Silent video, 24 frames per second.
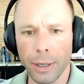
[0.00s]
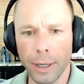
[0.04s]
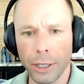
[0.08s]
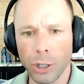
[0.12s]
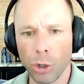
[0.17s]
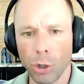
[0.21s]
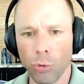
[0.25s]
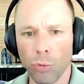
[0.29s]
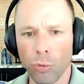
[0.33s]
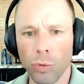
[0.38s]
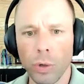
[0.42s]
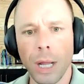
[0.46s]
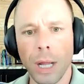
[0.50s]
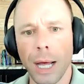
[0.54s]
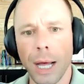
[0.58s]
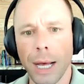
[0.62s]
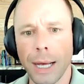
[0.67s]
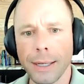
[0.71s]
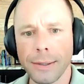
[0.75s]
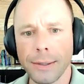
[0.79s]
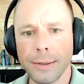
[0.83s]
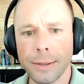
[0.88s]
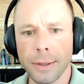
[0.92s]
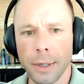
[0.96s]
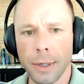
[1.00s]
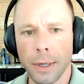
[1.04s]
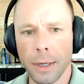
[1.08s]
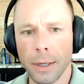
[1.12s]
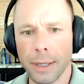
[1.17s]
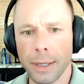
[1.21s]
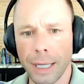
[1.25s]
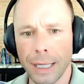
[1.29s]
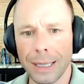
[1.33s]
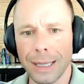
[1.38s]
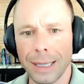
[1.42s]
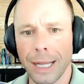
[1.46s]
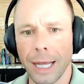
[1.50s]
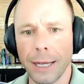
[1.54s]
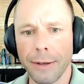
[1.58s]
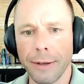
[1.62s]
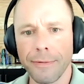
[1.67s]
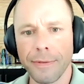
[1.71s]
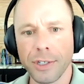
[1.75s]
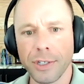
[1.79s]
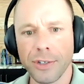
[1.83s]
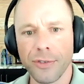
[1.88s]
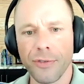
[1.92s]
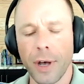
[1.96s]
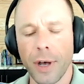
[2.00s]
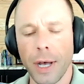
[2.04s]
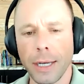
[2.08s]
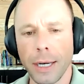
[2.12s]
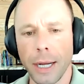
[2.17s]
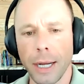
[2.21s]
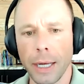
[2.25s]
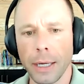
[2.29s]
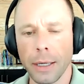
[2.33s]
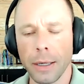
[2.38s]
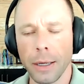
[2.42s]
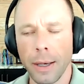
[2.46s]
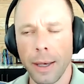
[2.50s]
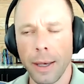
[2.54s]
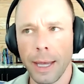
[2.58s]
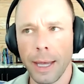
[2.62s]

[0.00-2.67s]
like you realize that life is finite.